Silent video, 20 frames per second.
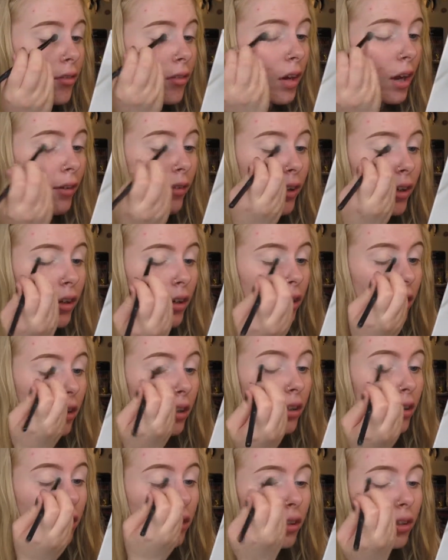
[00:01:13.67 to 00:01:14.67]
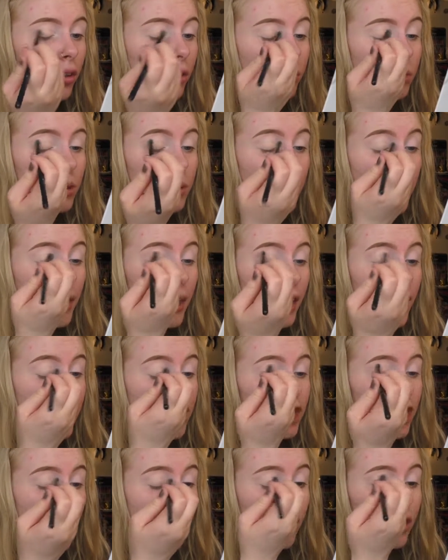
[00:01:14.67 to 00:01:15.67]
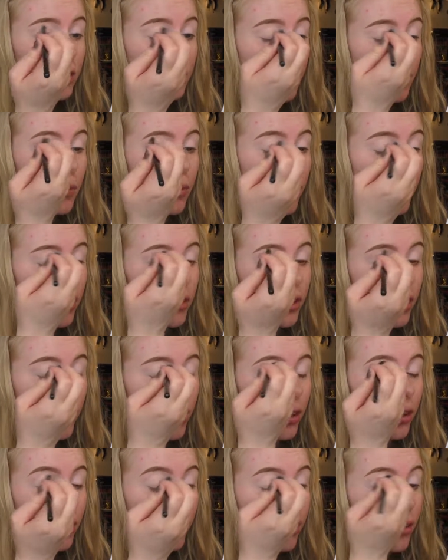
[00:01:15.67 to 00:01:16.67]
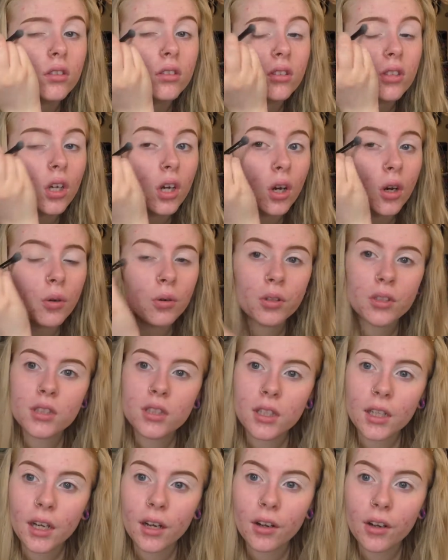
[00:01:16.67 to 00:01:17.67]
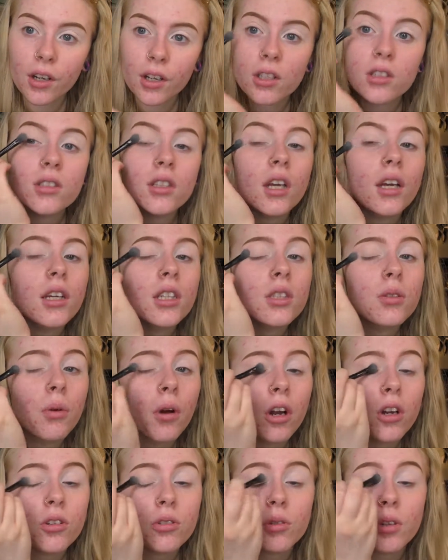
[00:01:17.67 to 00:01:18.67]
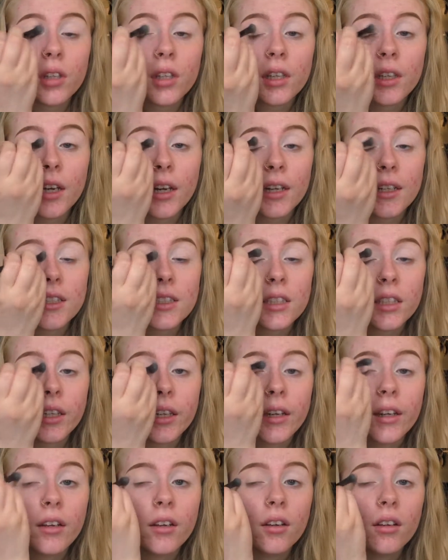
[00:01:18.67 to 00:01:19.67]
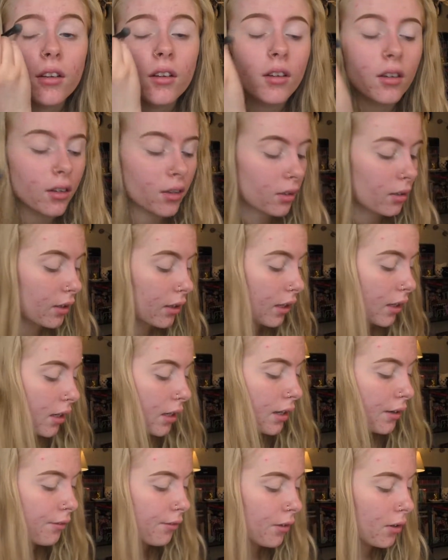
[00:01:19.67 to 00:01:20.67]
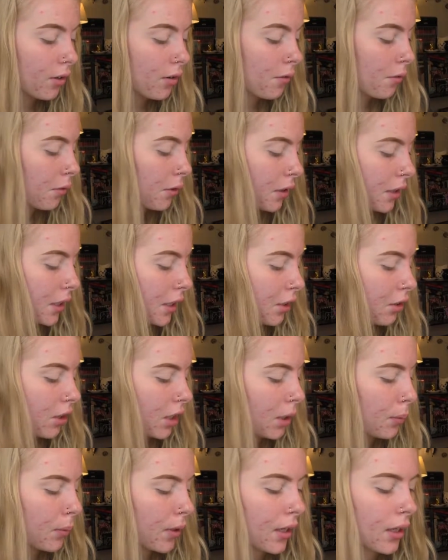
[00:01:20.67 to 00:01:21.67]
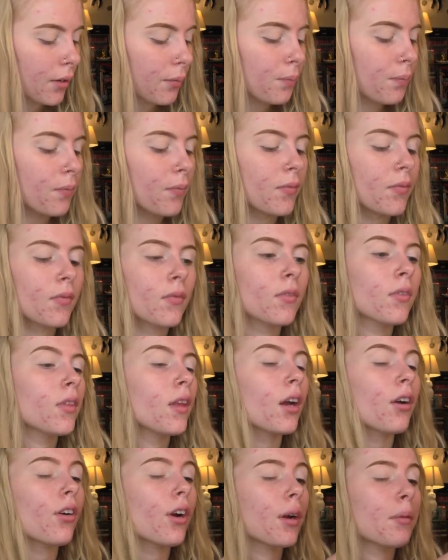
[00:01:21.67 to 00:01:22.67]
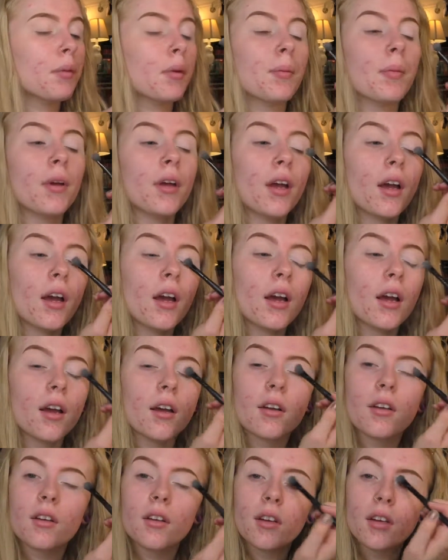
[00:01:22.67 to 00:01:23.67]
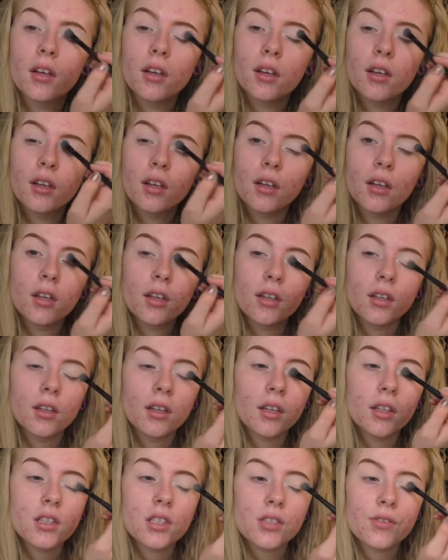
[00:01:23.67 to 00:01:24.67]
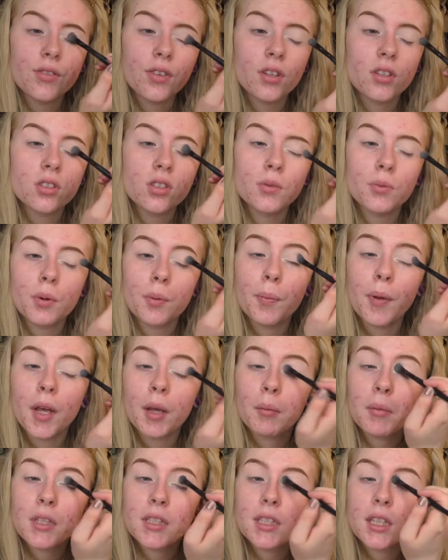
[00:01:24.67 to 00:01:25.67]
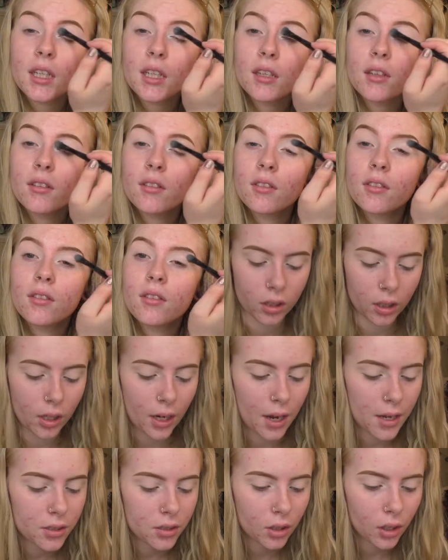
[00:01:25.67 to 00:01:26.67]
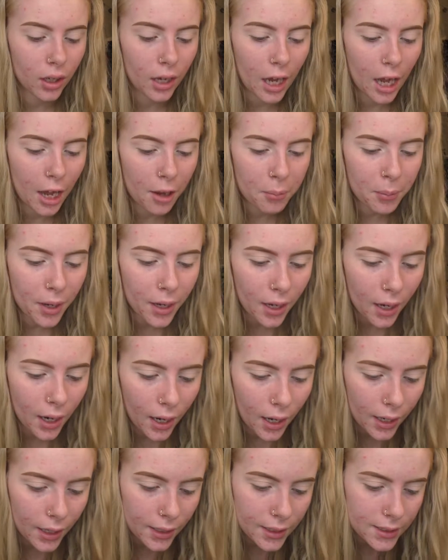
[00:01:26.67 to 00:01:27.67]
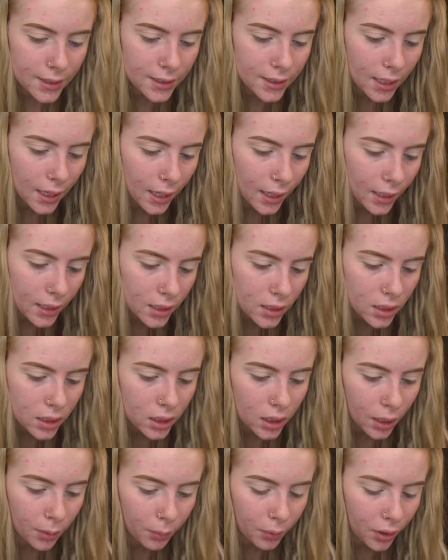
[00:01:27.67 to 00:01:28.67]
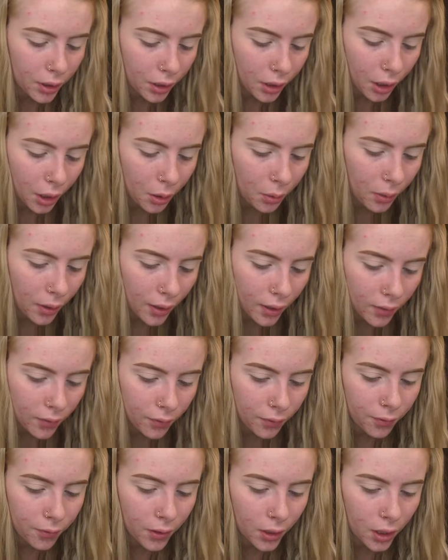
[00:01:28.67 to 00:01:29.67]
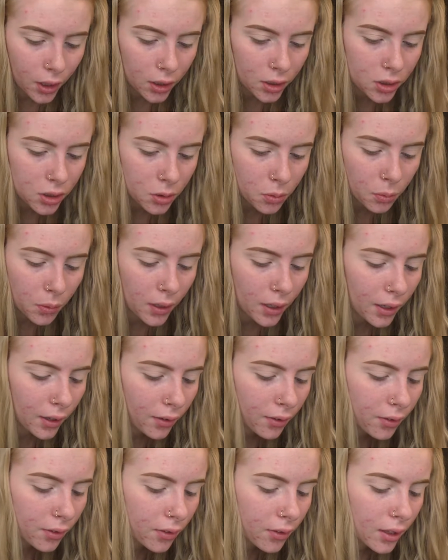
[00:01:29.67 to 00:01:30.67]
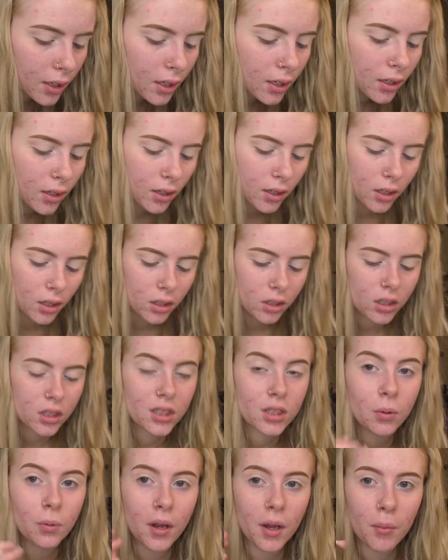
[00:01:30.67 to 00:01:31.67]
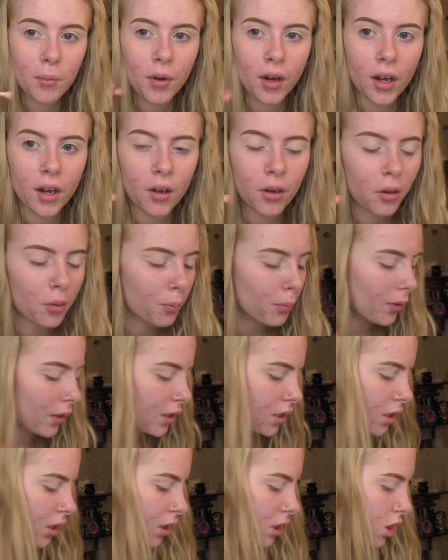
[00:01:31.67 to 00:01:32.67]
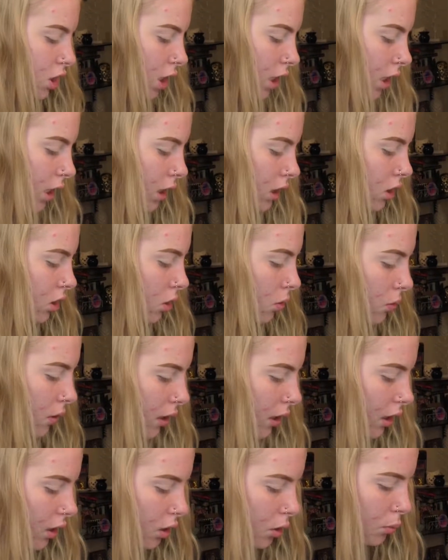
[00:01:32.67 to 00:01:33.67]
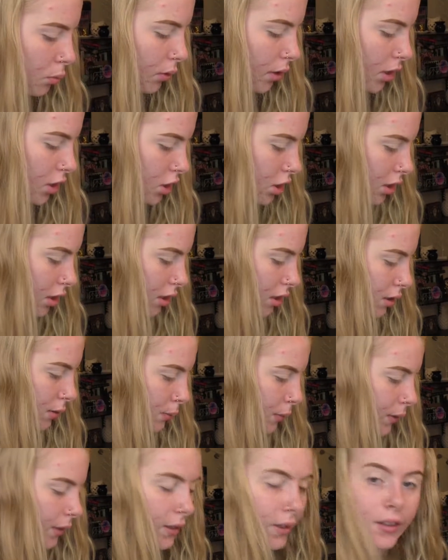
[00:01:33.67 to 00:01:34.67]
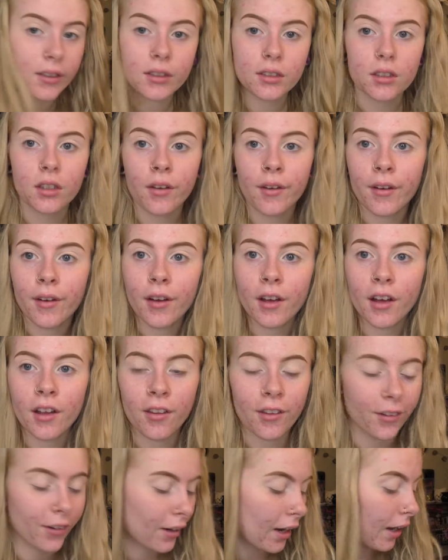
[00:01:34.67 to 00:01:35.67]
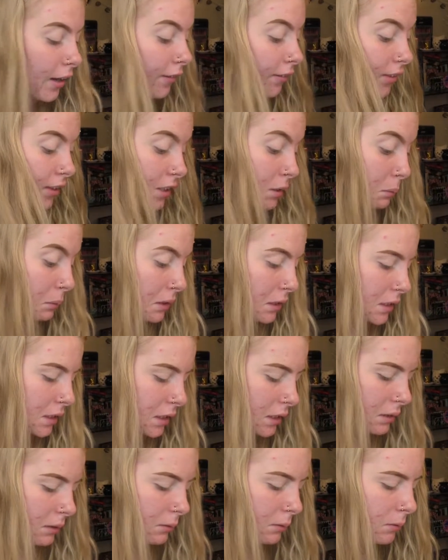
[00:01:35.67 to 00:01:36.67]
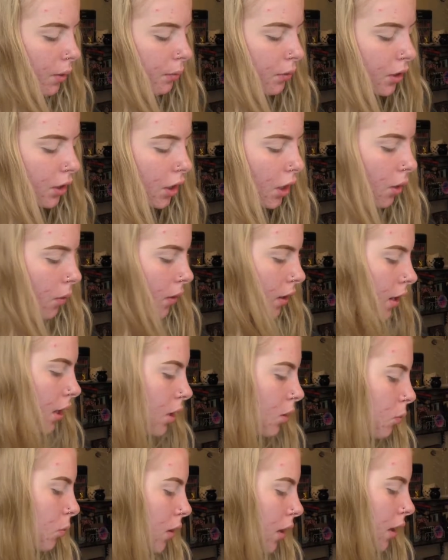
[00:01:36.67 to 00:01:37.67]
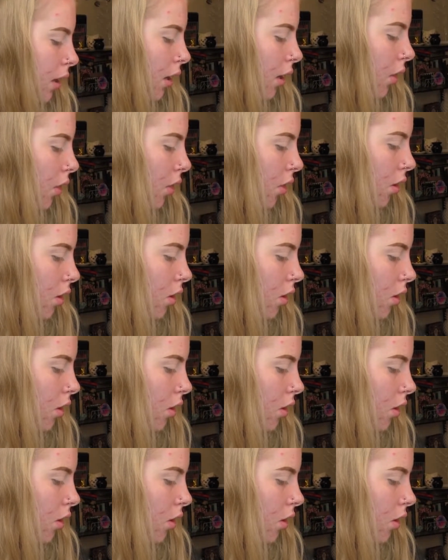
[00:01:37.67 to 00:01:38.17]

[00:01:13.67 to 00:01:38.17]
never used BH shadows before too, so we'll see how it goes. They swatch really nicely. They feel really creamy. Not creamy, but they just feel super pigmented. Alright, so I have my eyes set. I'm going to go in first with just a Wet n Wild blending shade. I still want to get new brushes, but they're kind of expensive. I'm going to go in with